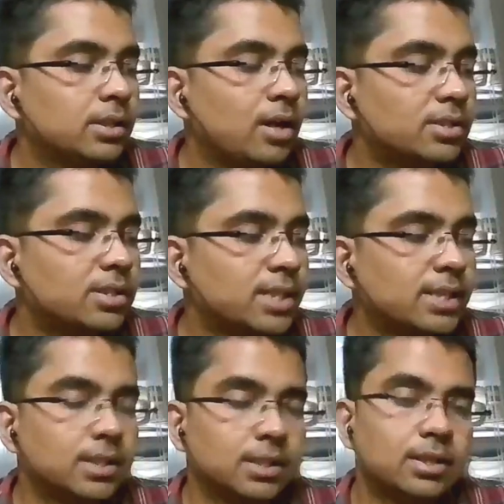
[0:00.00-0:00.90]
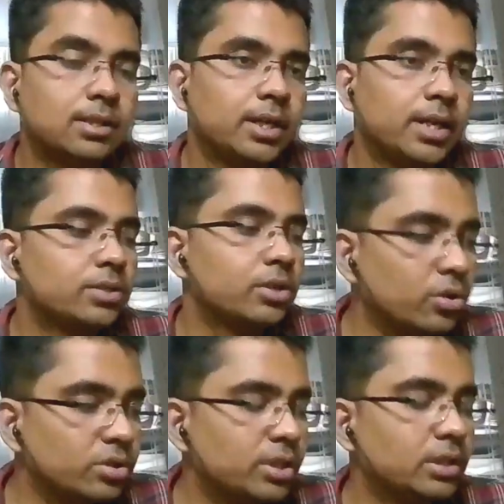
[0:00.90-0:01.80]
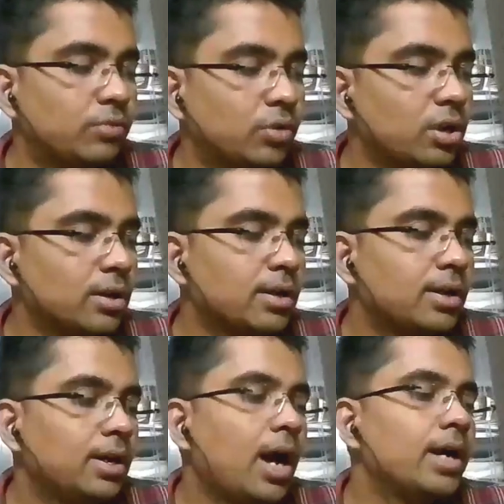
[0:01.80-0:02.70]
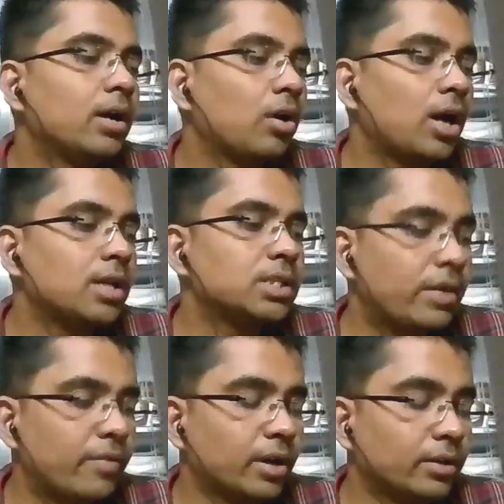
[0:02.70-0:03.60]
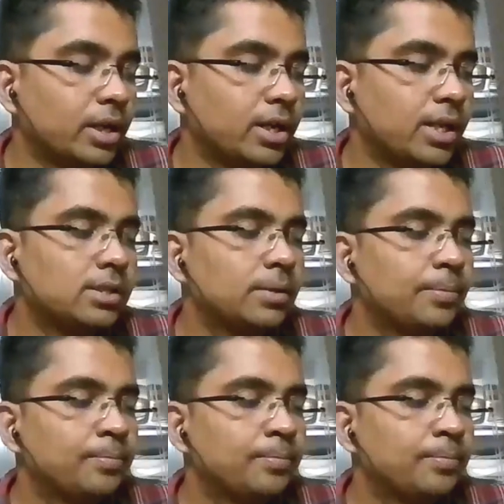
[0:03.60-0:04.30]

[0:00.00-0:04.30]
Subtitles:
class 6, that is renouncing the world, and class 7, that is